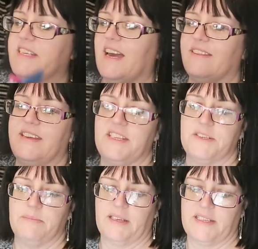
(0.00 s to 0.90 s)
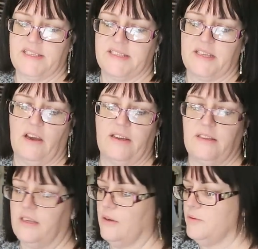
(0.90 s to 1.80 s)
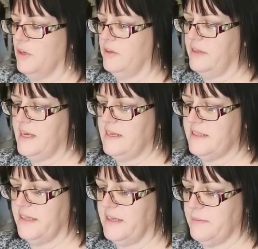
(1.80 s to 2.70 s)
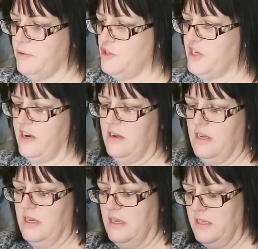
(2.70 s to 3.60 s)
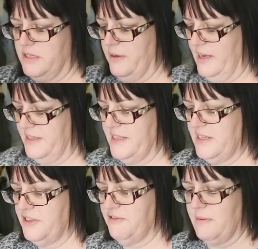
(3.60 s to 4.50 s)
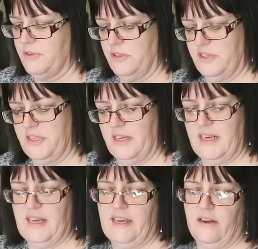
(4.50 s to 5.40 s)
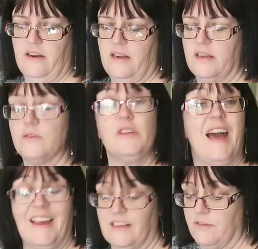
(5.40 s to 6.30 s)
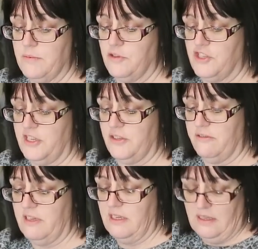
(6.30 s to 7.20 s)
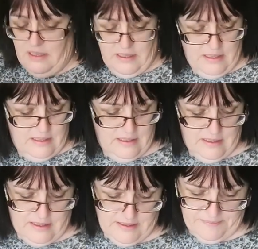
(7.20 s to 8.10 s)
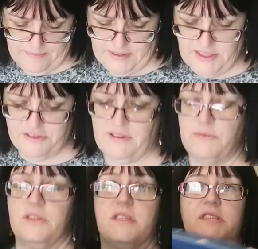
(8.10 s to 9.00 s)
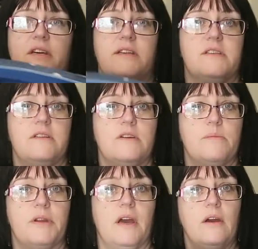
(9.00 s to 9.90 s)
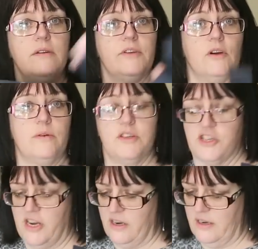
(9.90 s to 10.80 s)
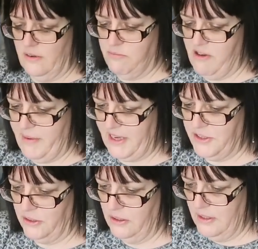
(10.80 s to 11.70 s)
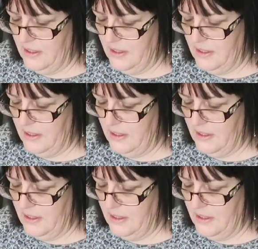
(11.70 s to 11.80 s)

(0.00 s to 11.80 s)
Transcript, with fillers: Cath Kidston bag. This is the kind that goes on the side of the pushchair. So it has these straps on the side here. It goes on the handle of the pushchair, sorry. These straps on the side so that you can put it over your pushchair or pram handle.